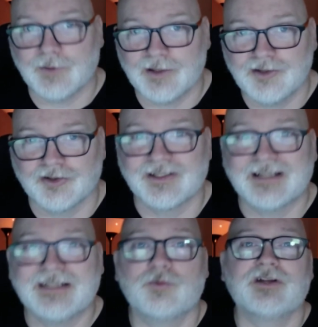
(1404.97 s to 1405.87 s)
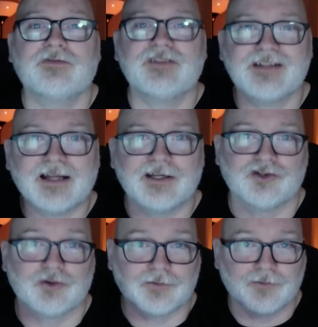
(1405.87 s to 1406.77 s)
injured than he would if he's not
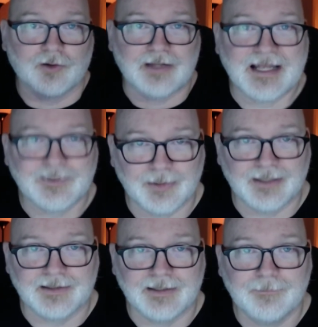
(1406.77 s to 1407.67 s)
injured if you're a last place team.